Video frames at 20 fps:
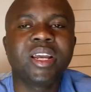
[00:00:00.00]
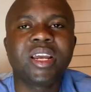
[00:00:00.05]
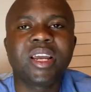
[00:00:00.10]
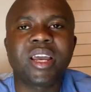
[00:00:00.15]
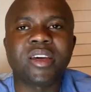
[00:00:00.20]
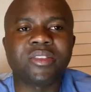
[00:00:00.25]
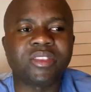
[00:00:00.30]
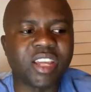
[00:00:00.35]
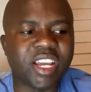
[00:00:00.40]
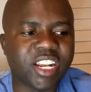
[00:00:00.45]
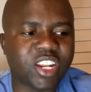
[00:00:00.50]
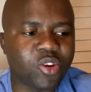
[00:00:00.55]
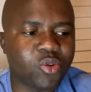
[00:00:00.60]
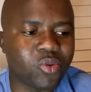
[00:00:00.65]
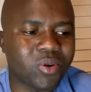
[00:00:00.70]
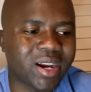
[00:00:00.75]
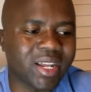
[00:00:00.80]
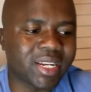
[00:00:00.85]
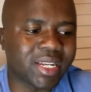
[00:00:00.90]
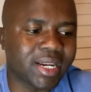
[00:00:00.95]
and then you
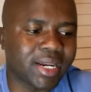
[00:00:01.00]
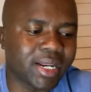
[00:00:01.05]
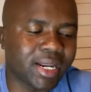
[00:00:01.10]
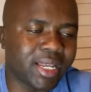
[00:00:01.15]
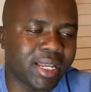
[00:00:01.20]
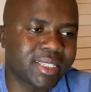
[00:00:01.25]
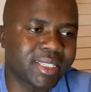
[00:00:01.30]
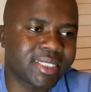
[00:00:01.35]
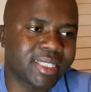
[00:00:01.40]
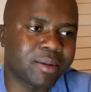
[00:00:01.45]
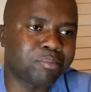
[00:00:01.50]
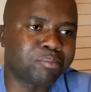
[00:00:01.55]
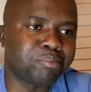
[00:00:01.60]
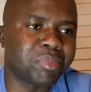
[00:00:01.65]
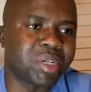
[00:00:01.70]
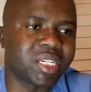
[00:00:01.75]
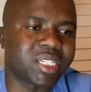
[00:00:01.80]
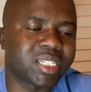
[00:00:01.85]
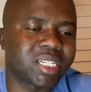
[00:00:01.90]
can click submit,